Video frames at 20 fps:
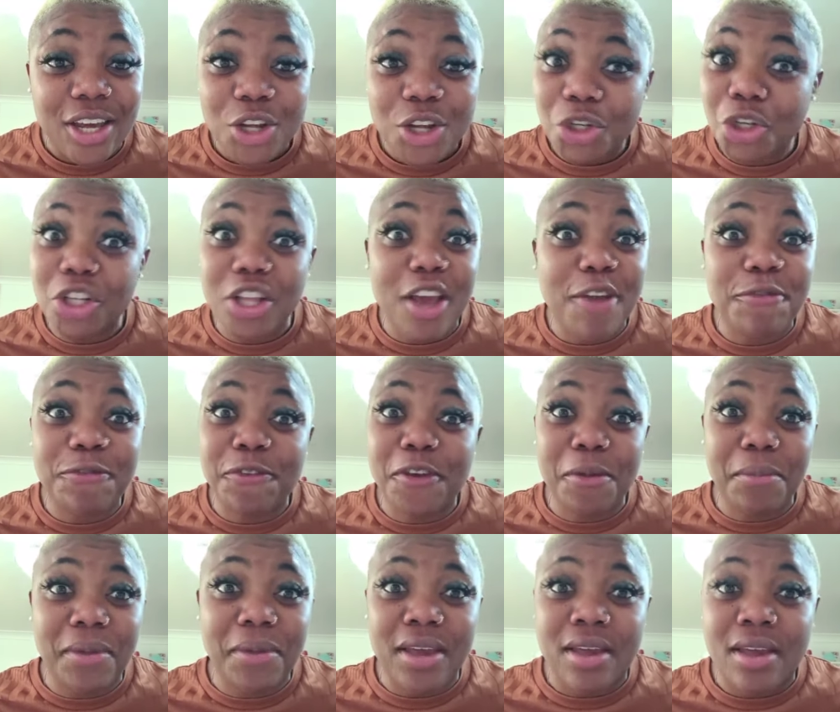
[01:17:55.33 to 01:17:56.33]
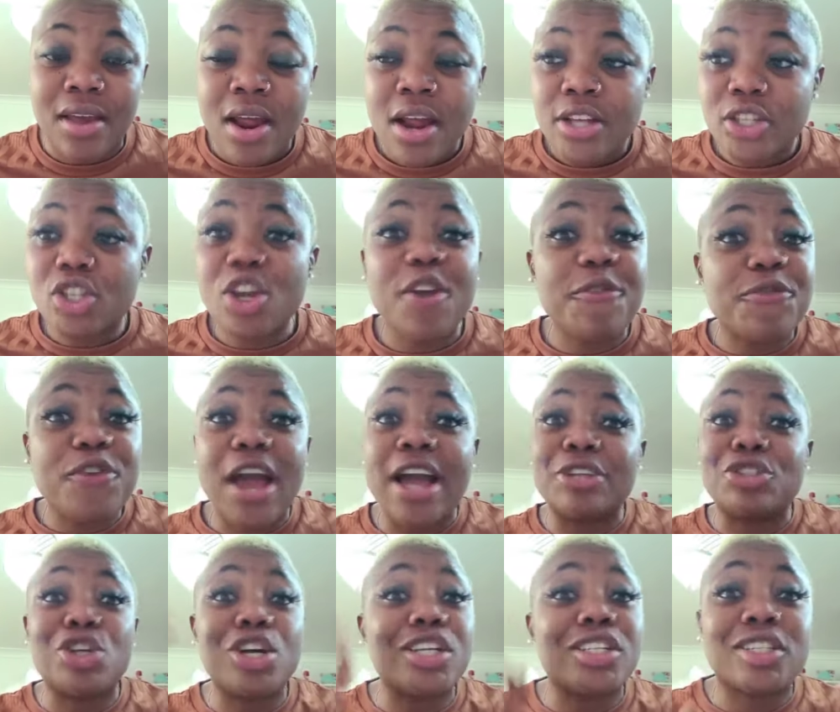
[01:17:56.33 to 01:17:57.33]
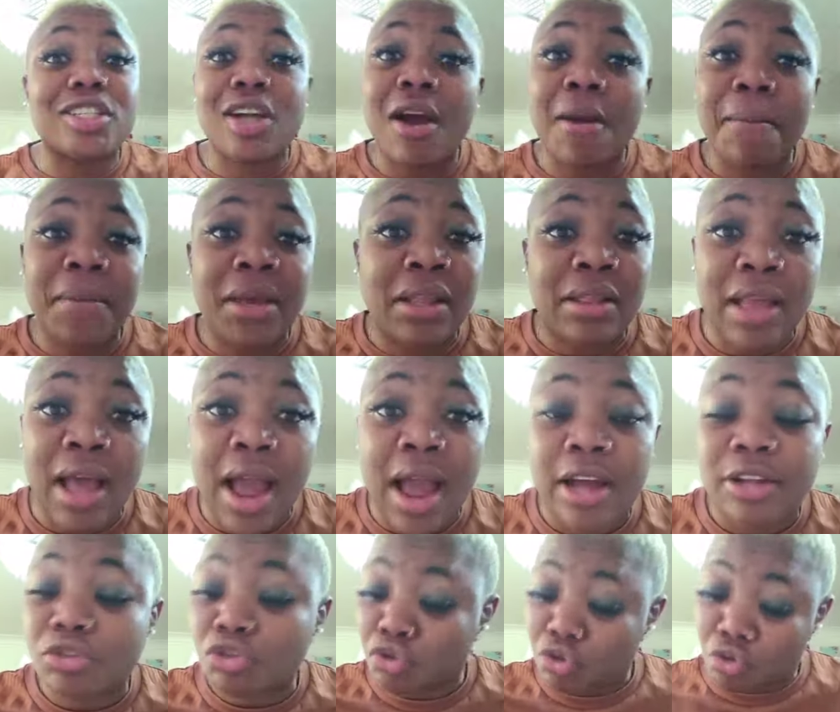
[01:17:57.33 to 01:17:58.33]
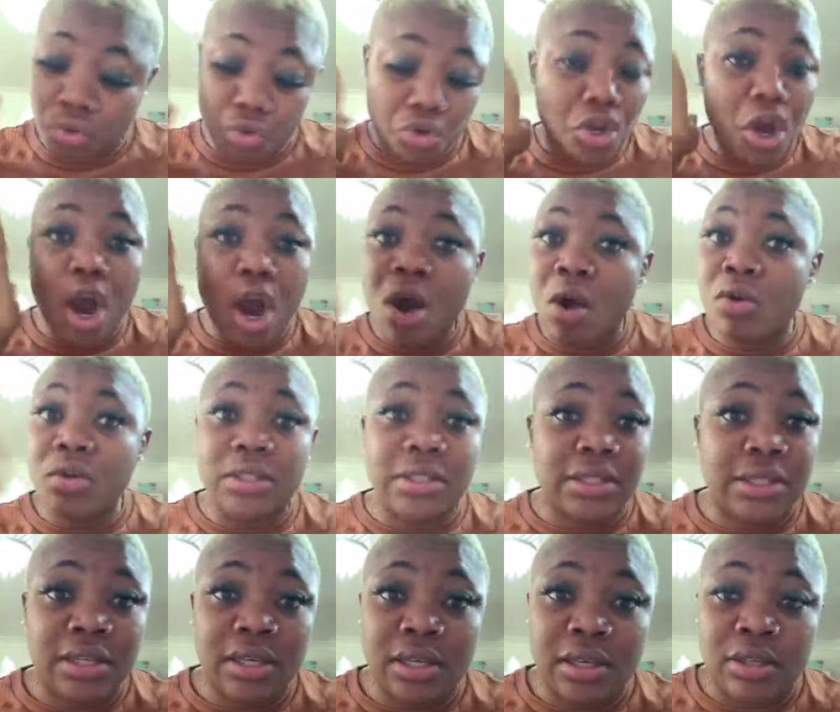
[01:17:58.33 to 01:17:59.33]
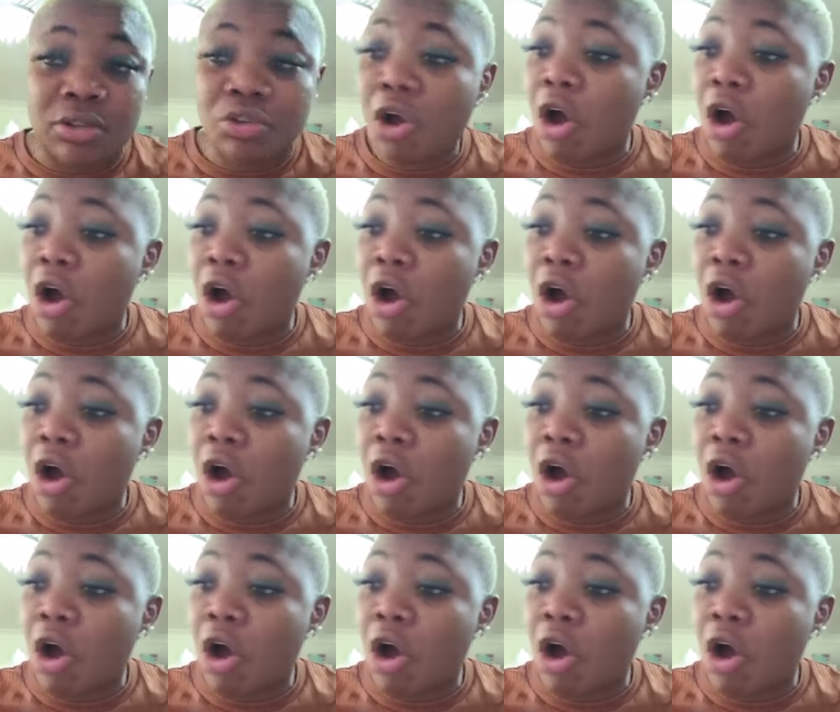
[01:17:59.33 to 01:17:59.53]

You dey feel me? So if you are just coming now, do your own thing.